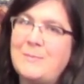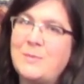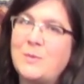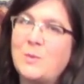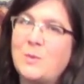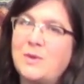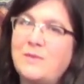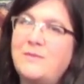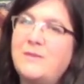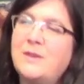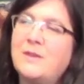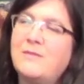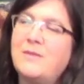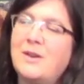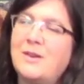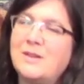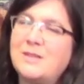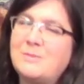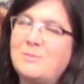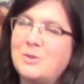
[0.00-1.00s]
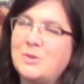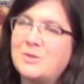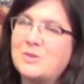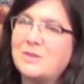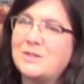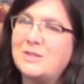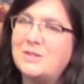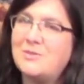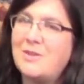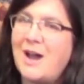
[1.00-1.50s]
would feel very
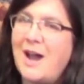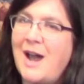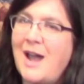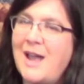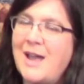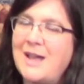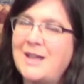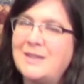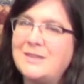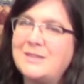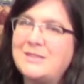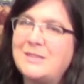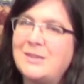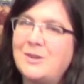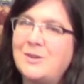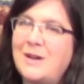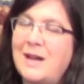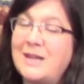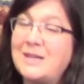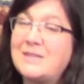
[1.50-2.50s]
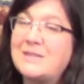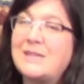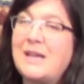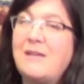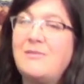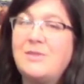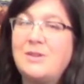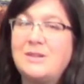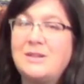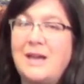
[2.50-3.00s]
spiritually dry. And so I
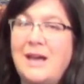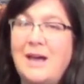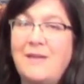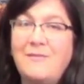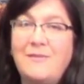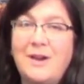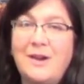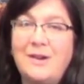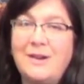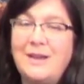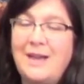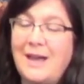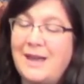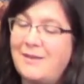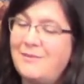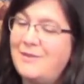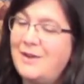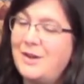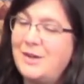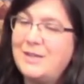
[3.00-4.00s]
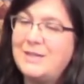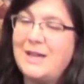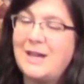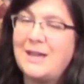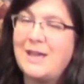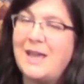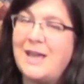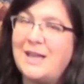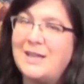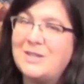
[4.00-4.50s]
discovered at a very
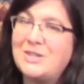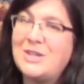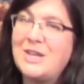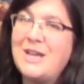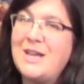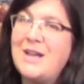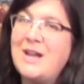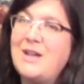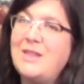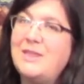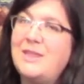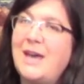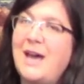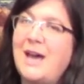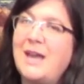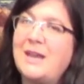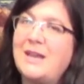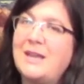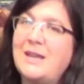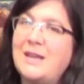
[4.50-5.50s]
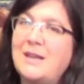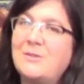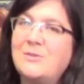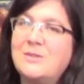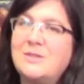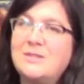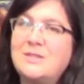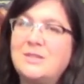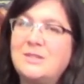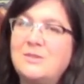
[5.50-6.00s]
young age that in
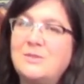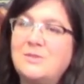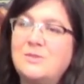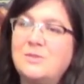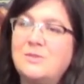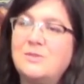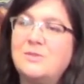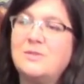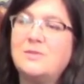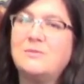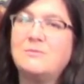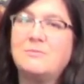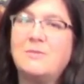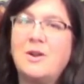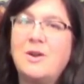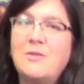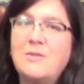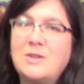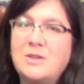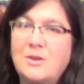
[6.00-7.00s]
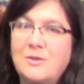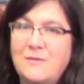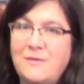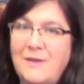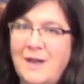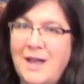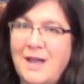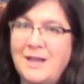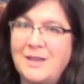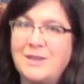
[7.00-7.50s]
order to grow in your
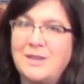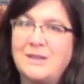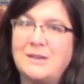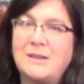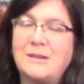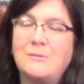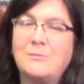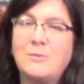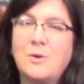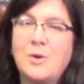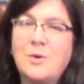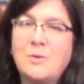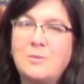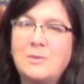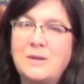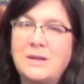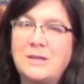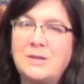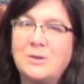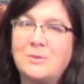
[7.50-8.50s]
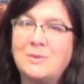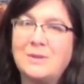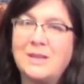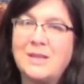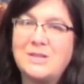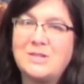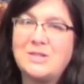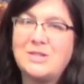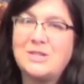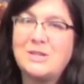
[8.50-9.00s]
faith and grow in your
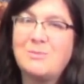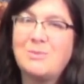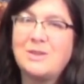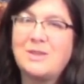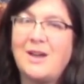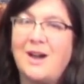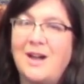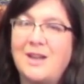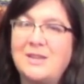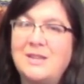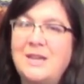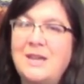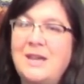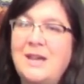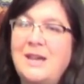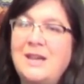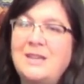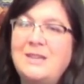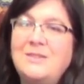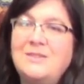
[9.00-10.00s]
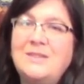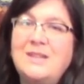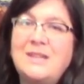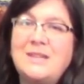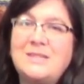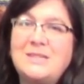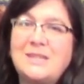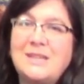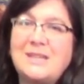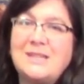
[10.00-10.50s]
relationship with God, you
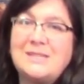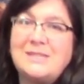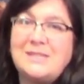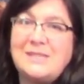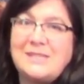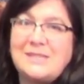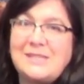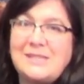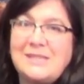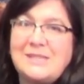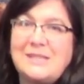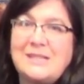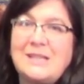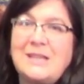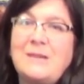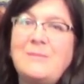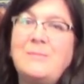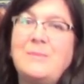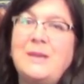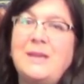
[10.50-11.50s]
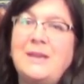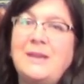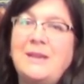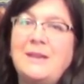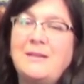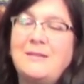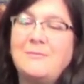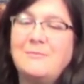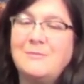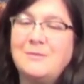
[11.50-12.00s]
need to consistently
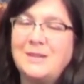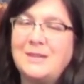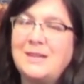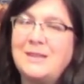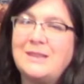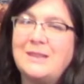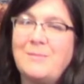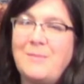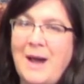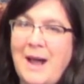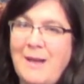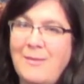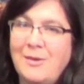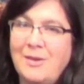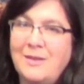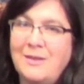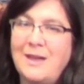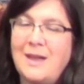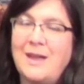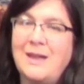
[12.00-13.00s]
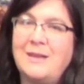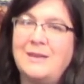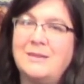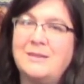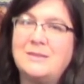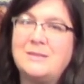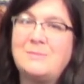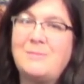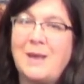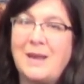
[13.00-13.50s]
be reading the Bible
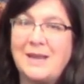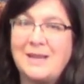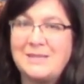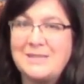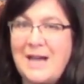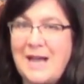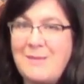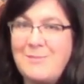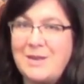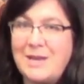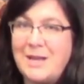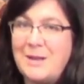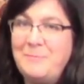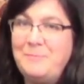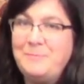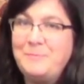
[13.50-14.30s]
and spending time in it.